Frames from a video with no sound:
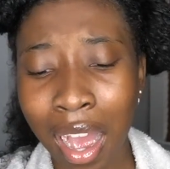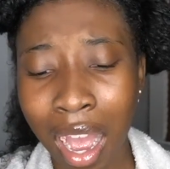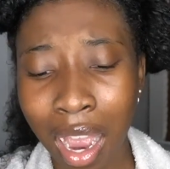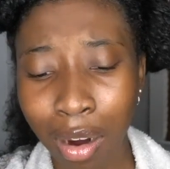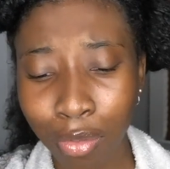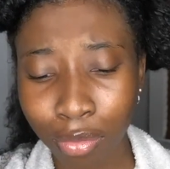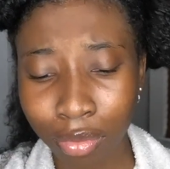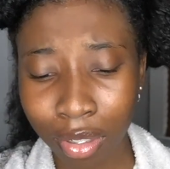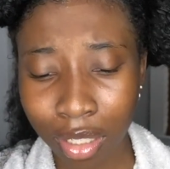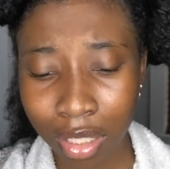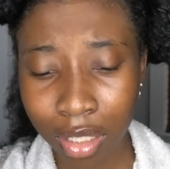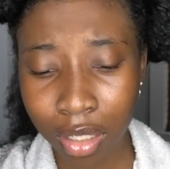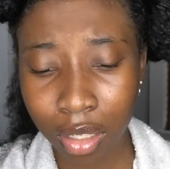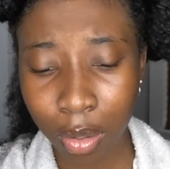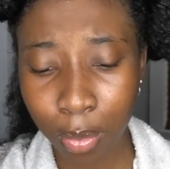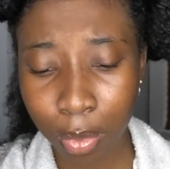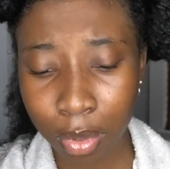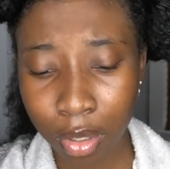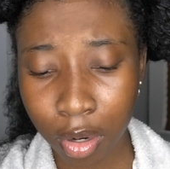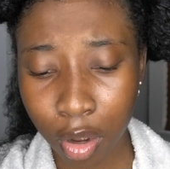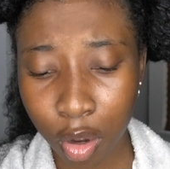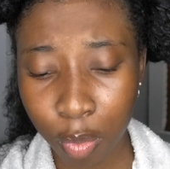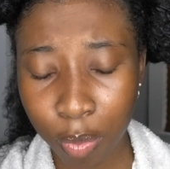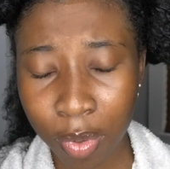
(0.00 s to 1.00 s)
I really don't
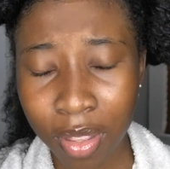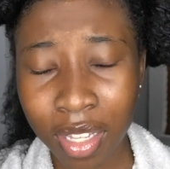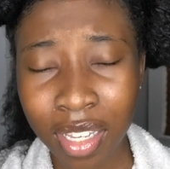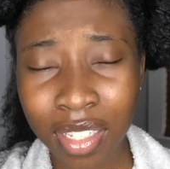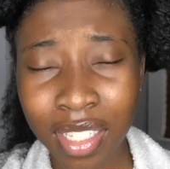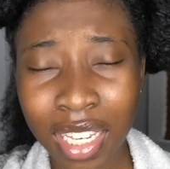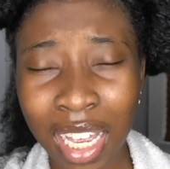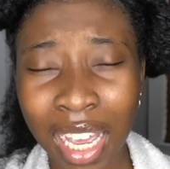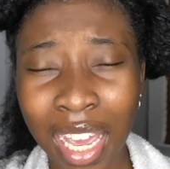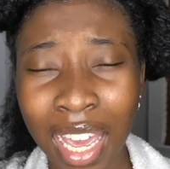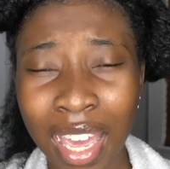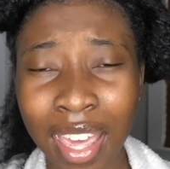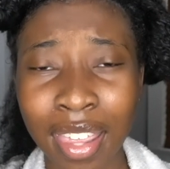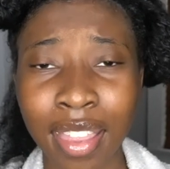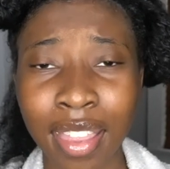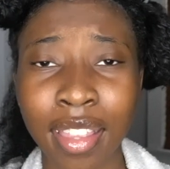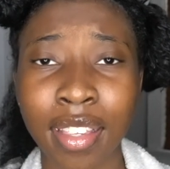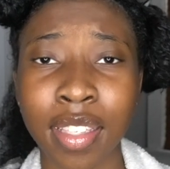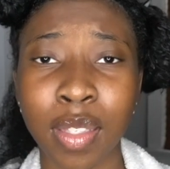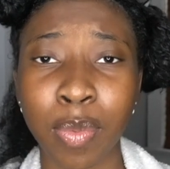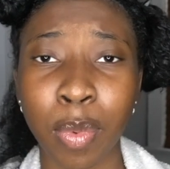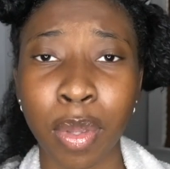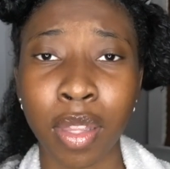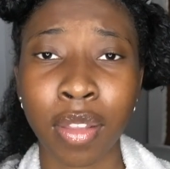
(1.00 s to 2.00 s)
want to open this. I hate the
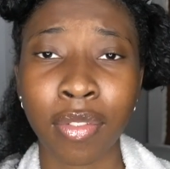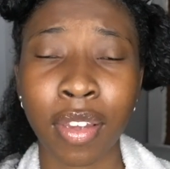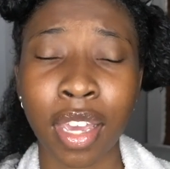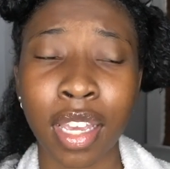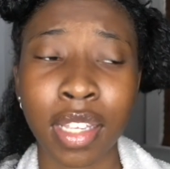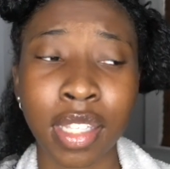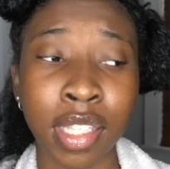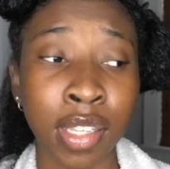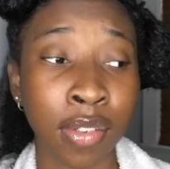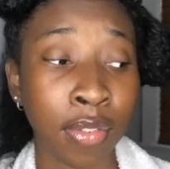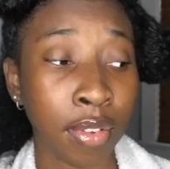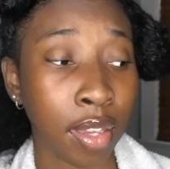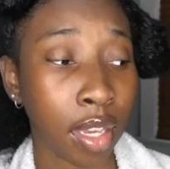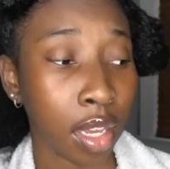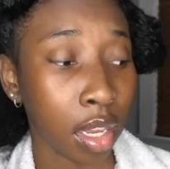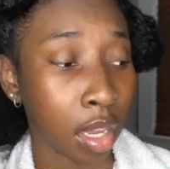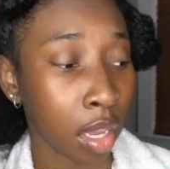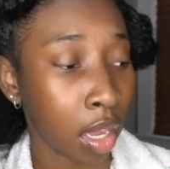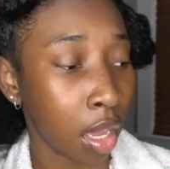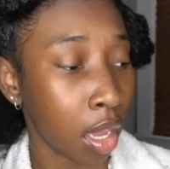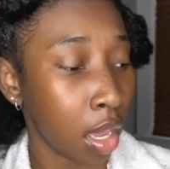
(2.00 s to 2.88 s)
smell of ACV.